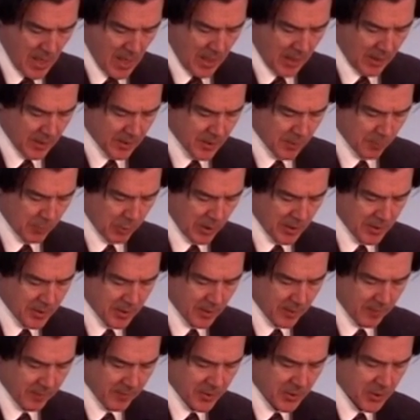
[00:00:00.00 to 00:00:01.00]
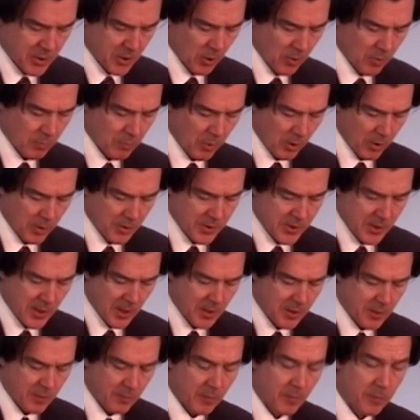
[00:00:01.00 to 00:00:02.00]
He's the president of the Stone Barns
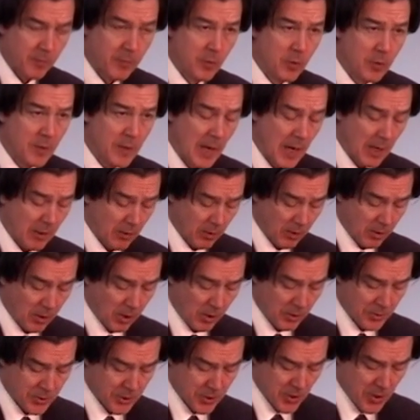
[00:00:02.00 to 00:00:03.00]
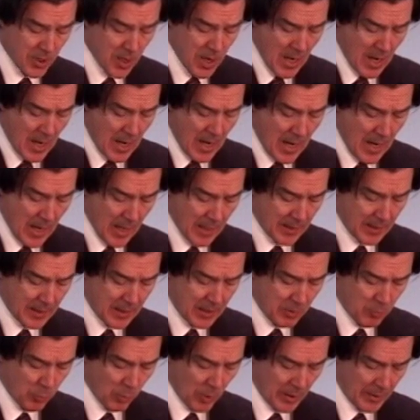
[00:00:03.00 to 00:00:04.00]
Center for Food and Agriculture, and
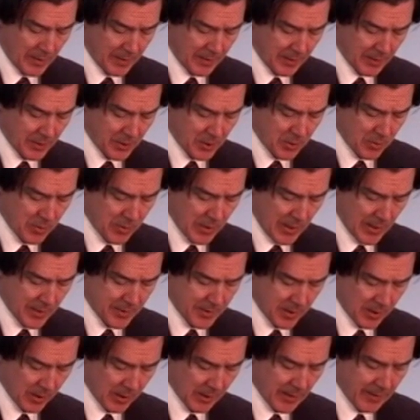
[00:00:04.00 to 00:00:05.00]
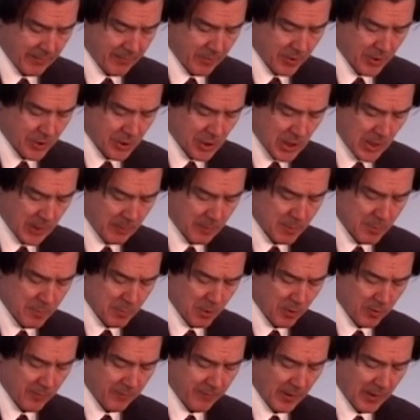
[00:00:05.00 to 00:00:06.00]
he won in 2011 the James
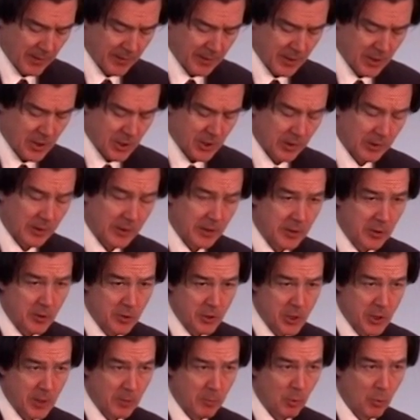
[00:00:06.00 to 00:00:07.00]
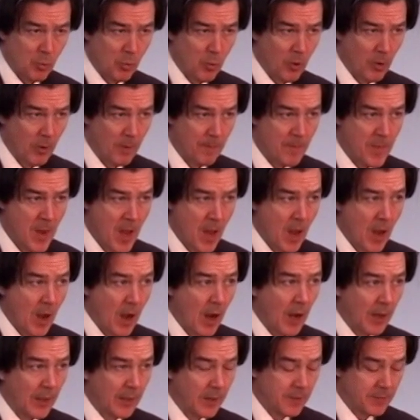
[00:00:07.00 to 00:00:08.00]
Beard Foundation Leadership Award.
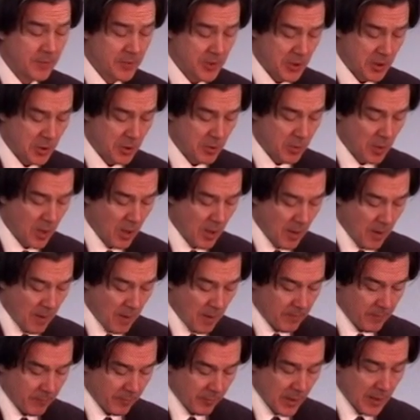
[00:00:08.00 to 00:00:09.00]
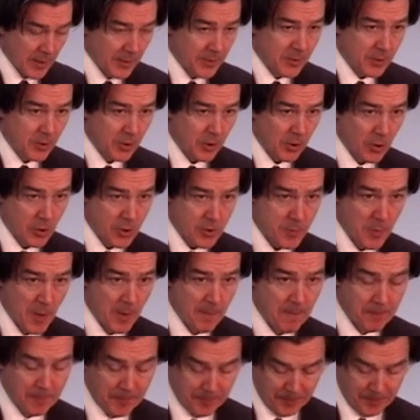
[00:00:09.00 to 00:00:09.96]
I give to you Fred Kirschenmann.